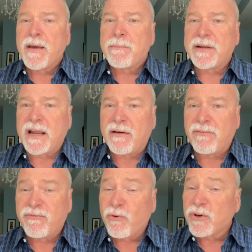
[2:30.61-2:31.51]
But
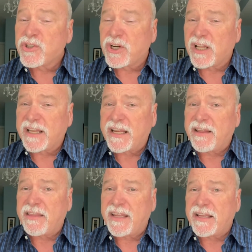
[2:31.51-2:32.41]
fortunately,
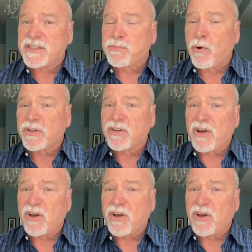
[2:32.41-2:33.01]
the smoke did